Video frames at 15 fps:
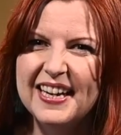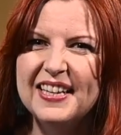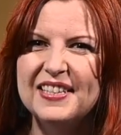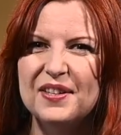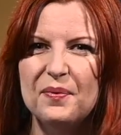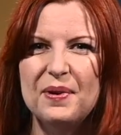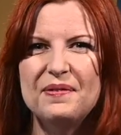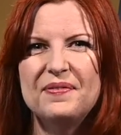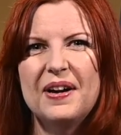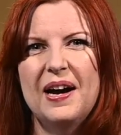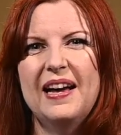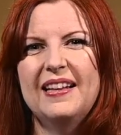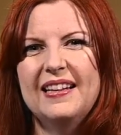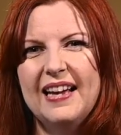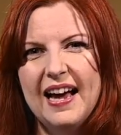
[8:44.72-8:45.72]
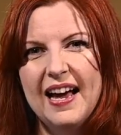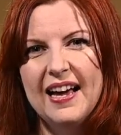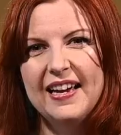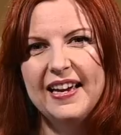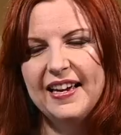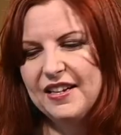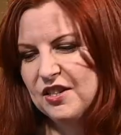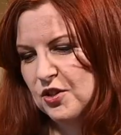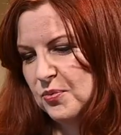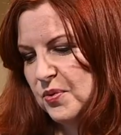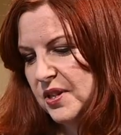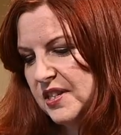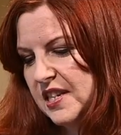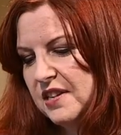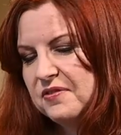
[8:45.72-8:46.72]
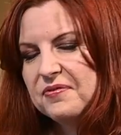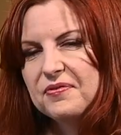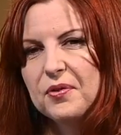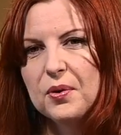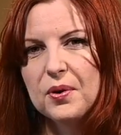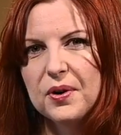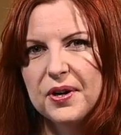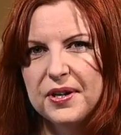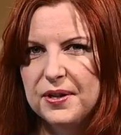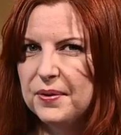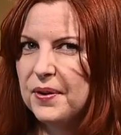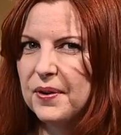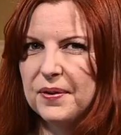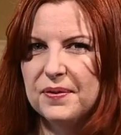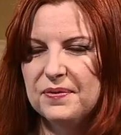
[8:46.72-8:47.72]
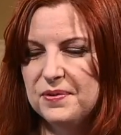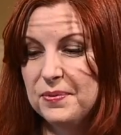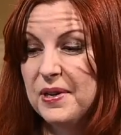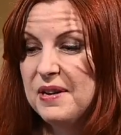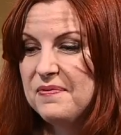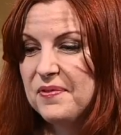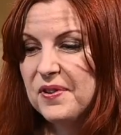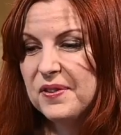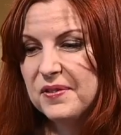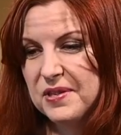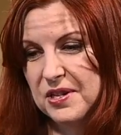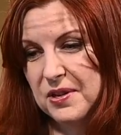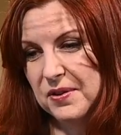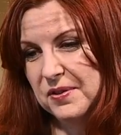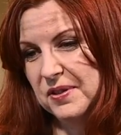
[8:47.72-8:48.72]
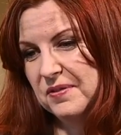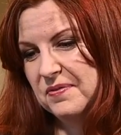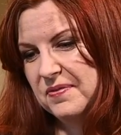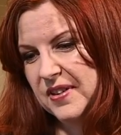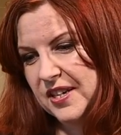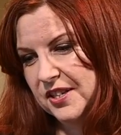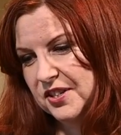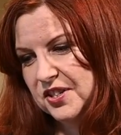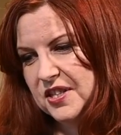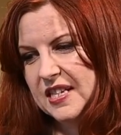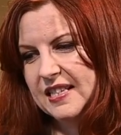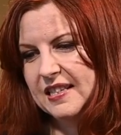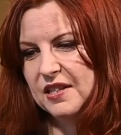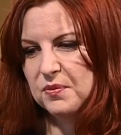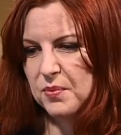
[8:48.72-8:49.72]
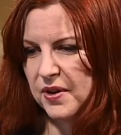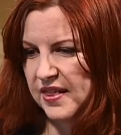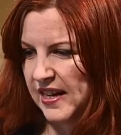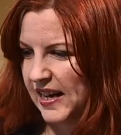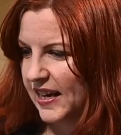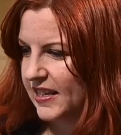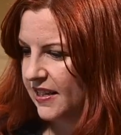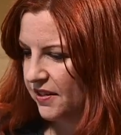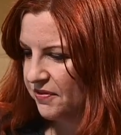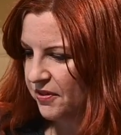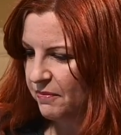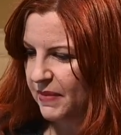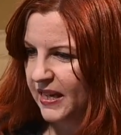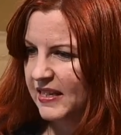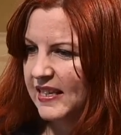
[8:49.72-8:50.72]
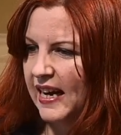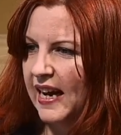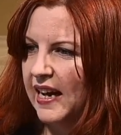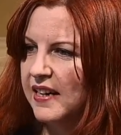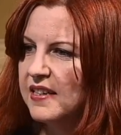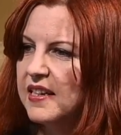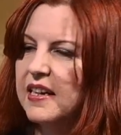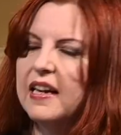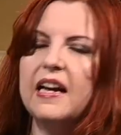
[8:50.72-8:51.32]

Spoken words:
So we've got a 24-year-old finish. This is one that I did for my dad.